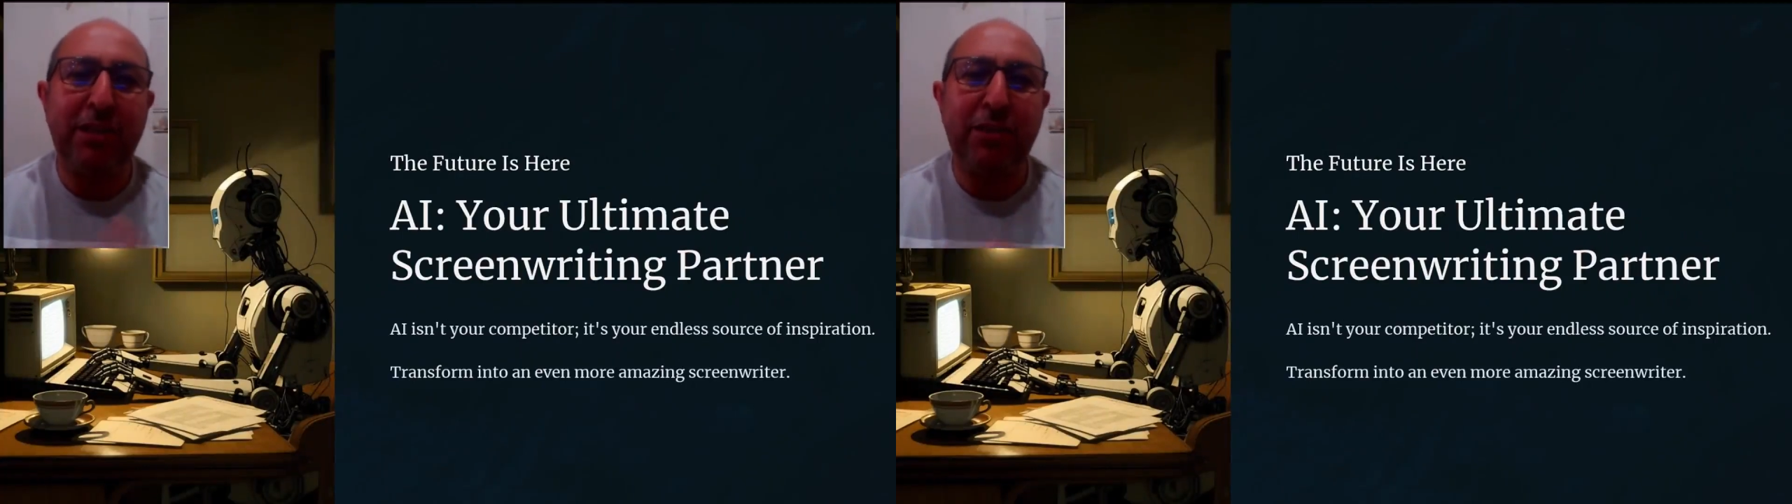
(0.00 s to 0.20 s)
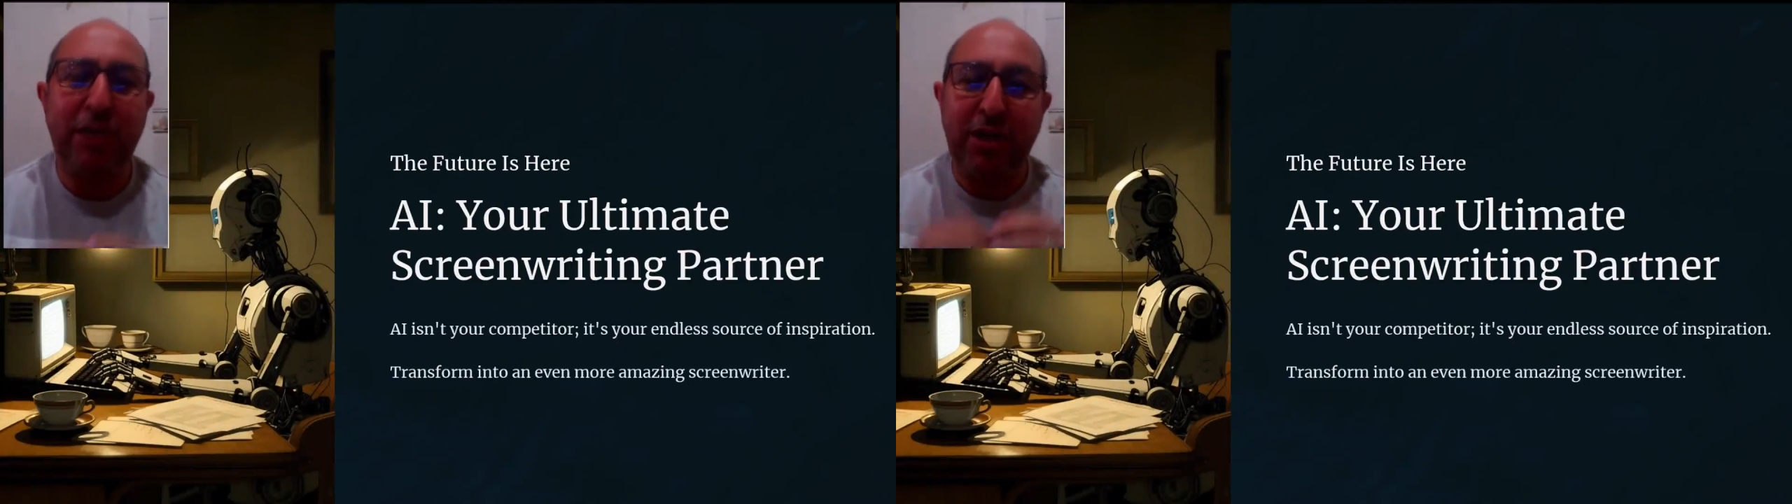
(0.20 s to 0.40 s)

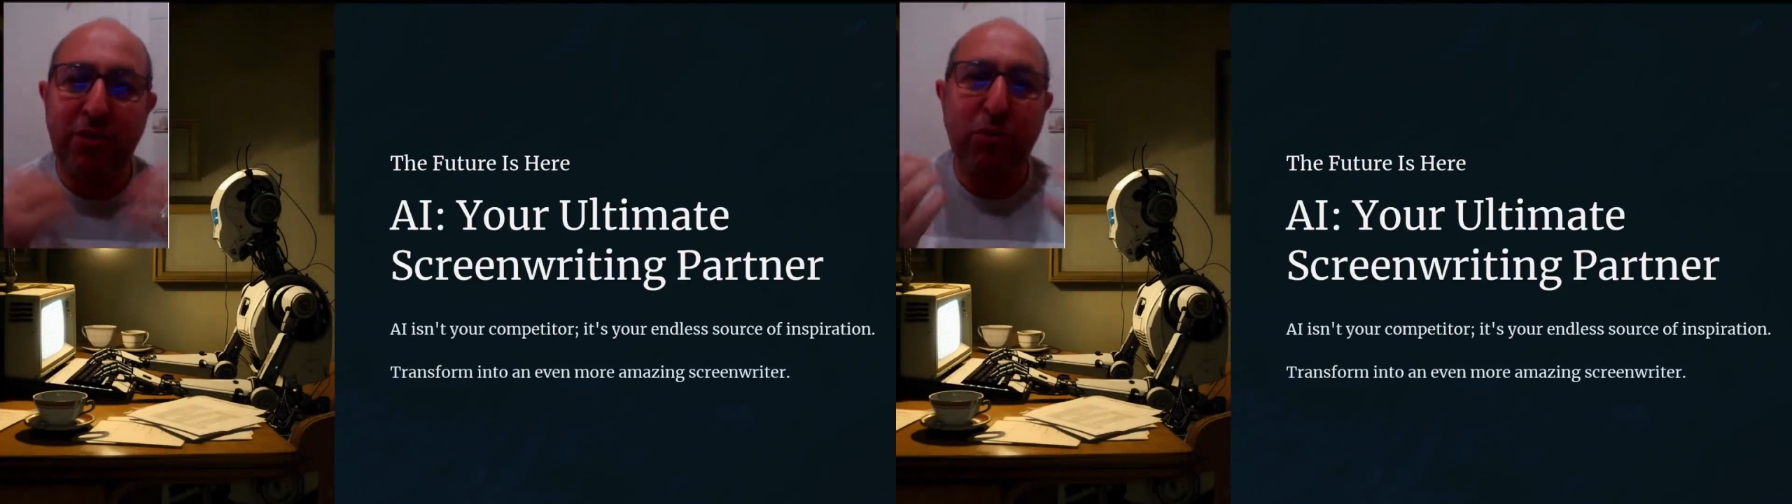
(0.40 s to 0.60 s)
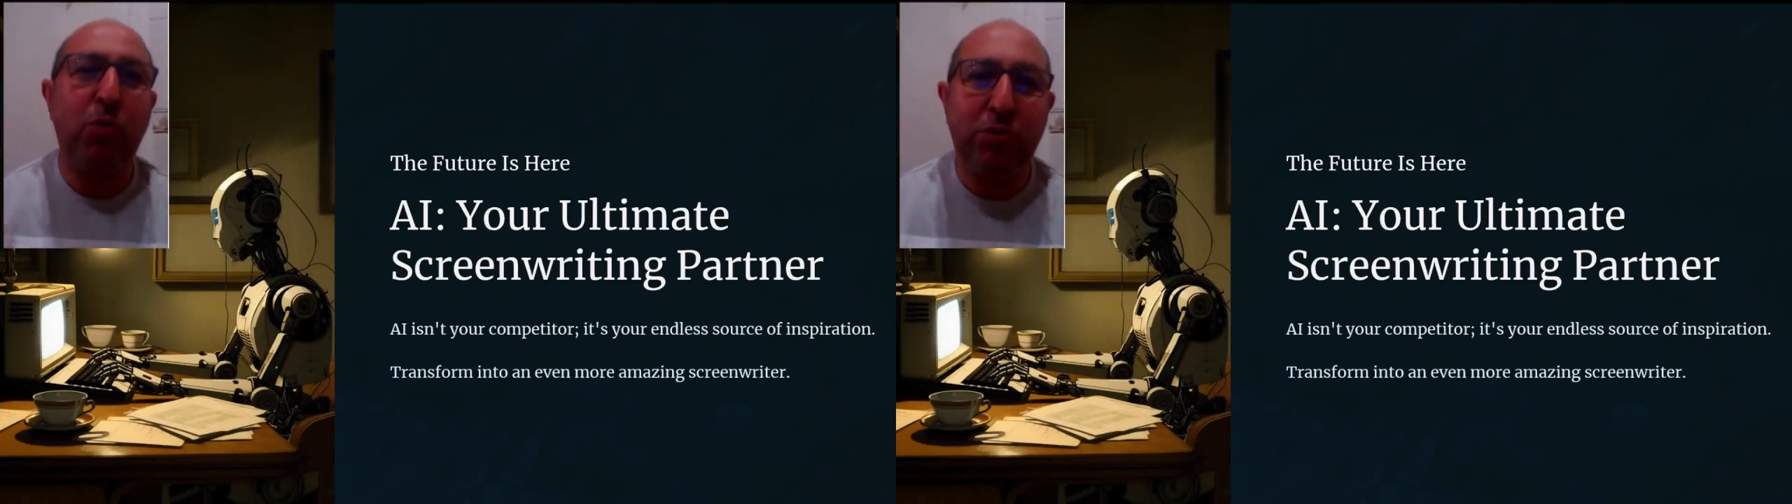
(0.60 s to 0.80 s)
entire
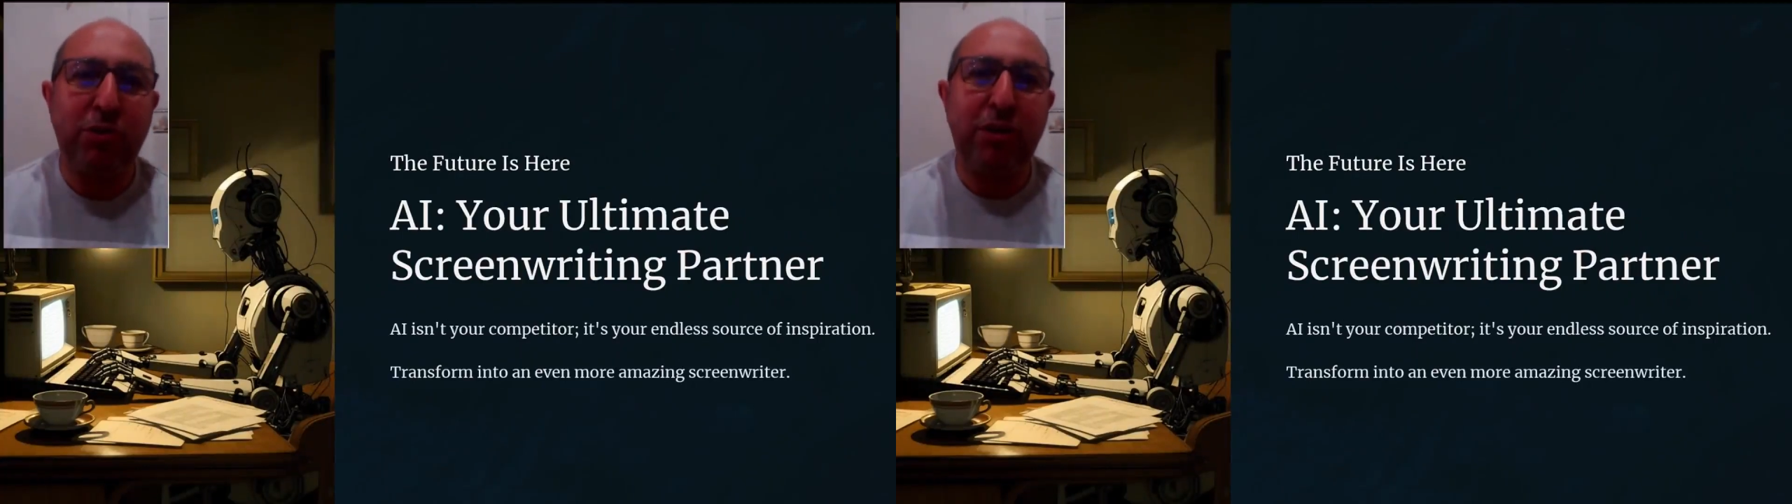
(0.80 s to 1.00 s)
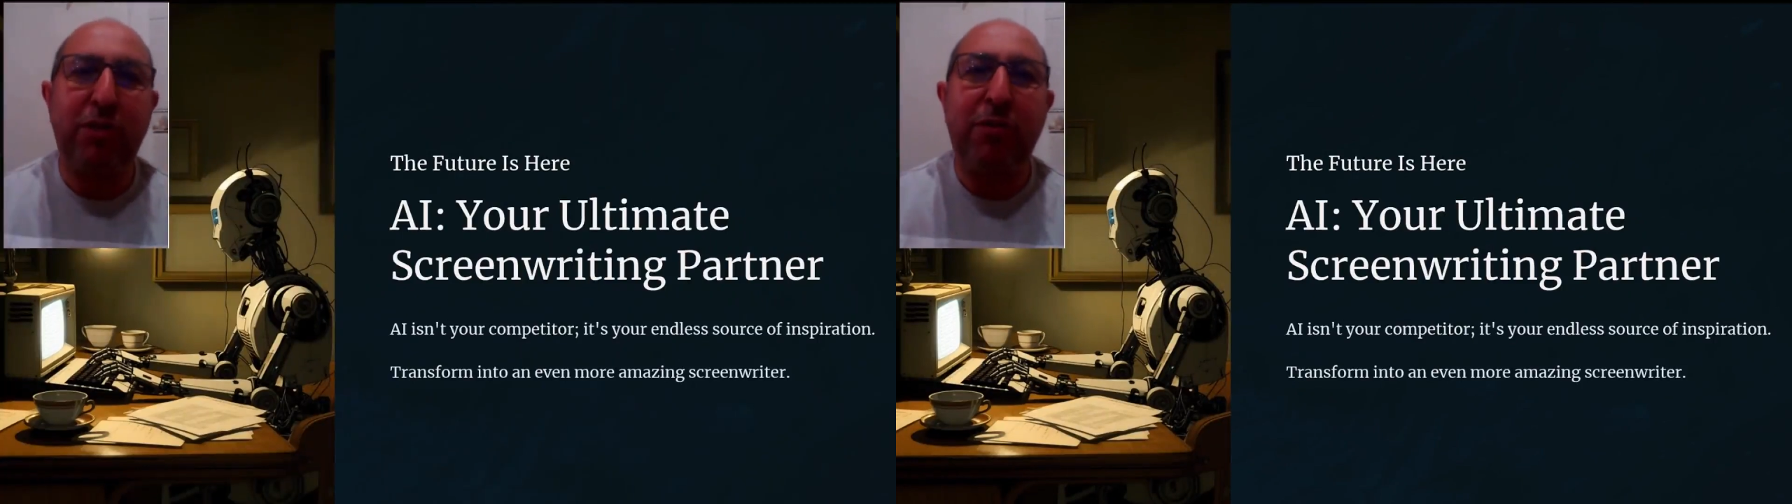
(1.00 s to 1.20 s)
course
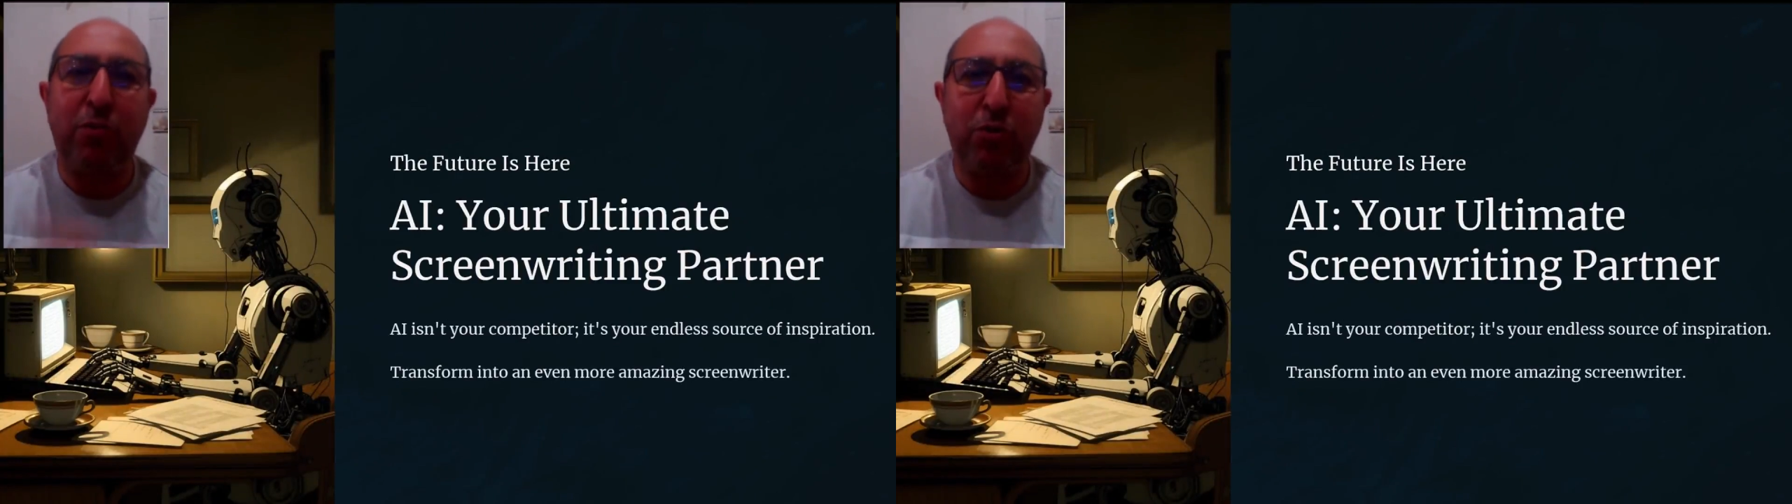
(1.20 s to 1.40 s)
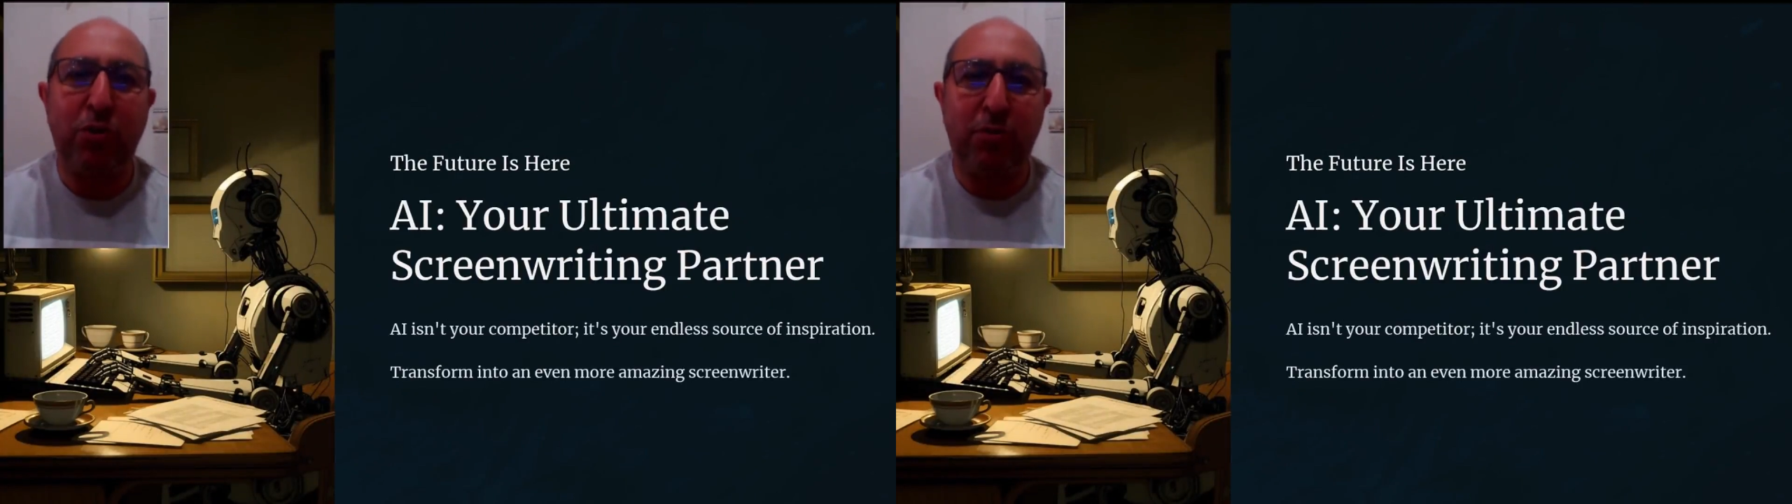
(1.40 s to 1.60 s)
is
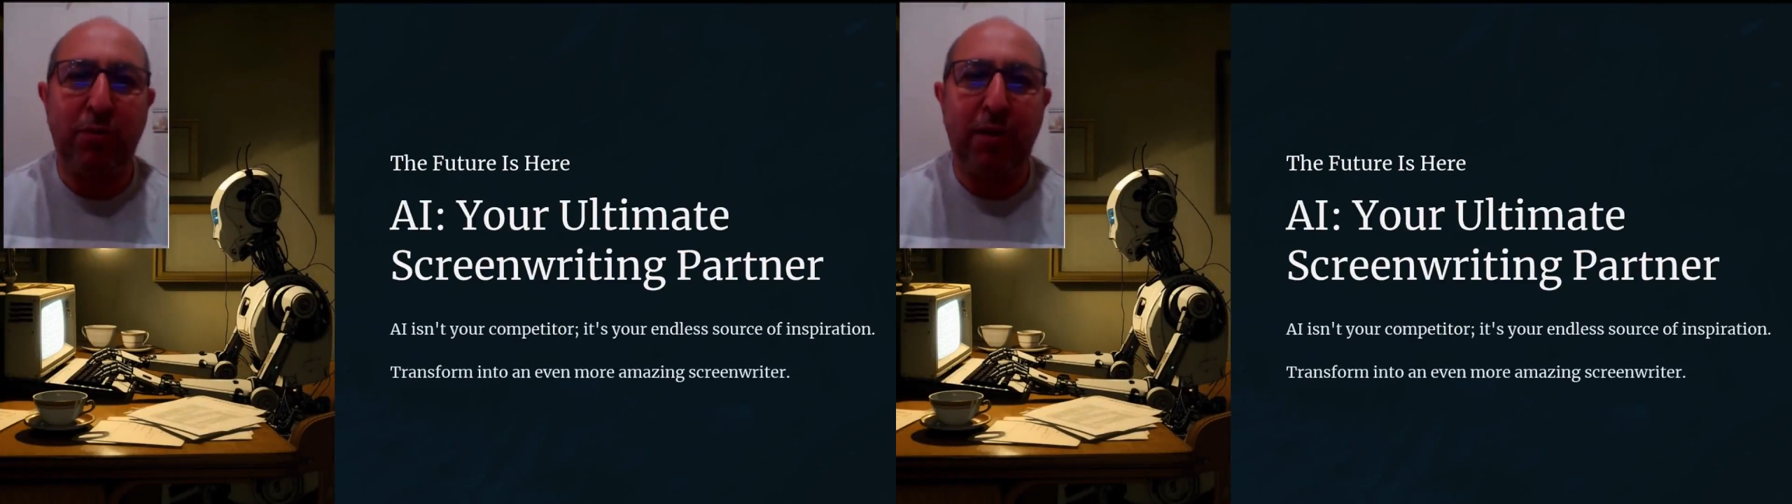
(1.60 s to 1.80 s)
for you.